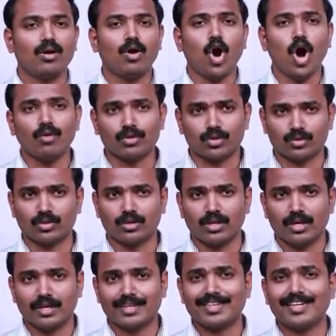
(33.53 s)
Overall,
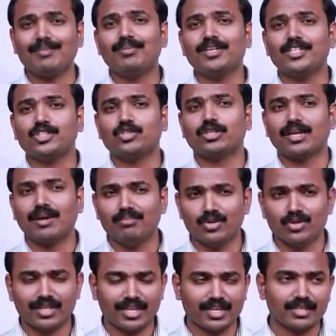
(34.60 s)
ability to
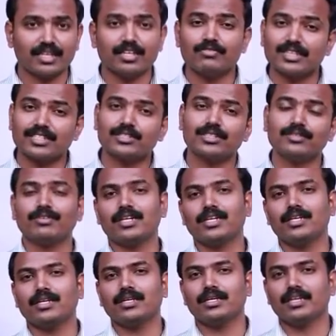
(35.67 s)
communicate
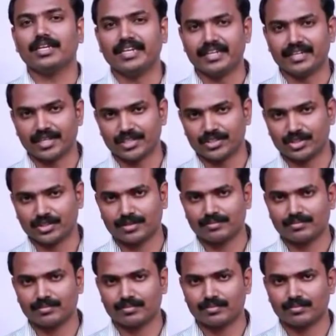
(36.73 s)
effectively in English.
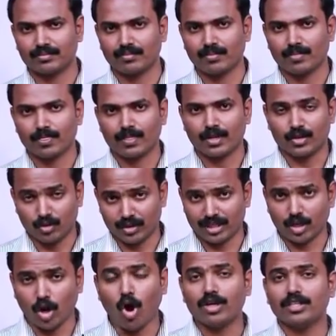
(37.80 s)
You know
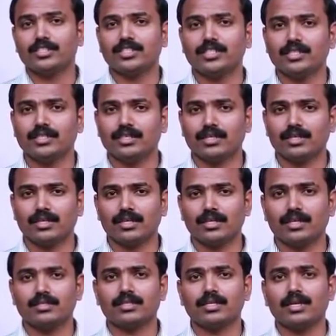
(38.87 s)
that OET
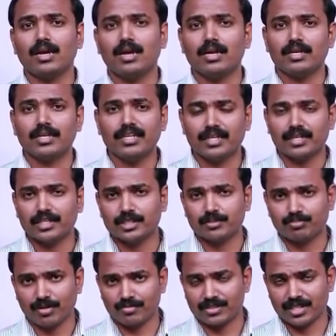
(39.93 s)
is a English
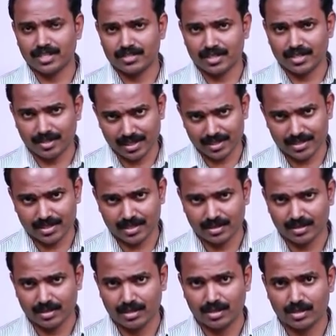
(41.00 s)
proficiency test
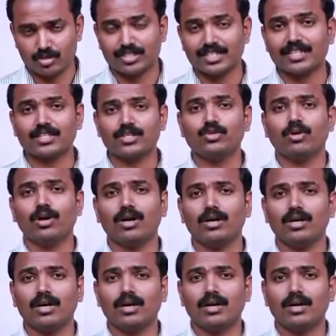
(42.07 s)
to check your